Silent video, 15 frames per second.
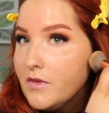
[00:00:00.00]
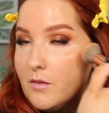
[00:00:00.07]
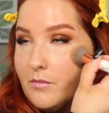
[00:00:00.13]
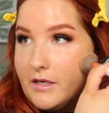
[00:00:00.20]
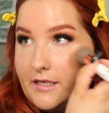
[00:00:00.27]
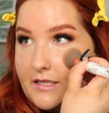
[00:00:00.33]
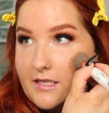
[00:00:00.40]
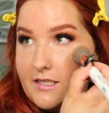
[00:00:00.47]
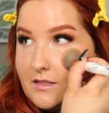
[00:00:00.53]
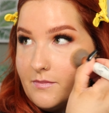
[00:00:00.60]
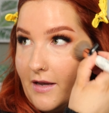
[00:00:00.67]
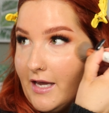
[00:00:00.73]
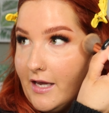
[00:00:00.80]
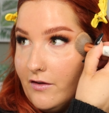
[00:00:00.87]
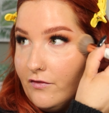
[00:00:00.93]
But it is
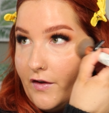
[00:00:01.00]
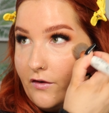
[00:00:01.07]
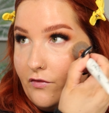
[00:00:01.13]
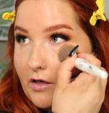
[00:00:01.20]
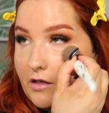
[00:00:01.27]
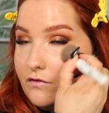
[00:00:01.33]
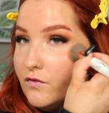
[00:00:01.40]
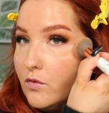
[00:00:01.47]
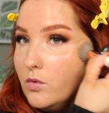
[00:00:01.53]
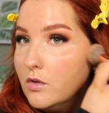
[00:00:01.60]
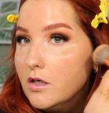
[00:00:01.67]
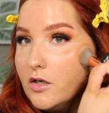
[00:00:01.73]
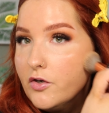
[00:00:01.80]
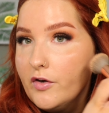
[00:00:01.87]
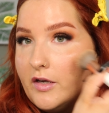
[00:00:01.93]
my favorite
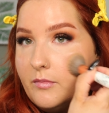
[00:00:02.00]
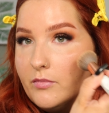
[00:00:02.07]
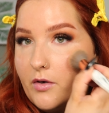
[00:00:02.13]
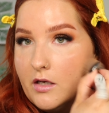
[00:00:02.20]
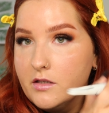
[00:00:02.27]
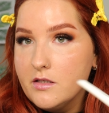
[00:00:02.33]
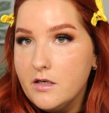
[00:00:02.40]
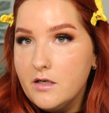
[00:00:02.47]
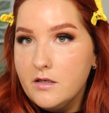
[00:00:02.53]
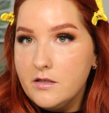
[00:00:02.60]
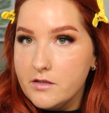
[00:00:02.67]
for cream bronzer.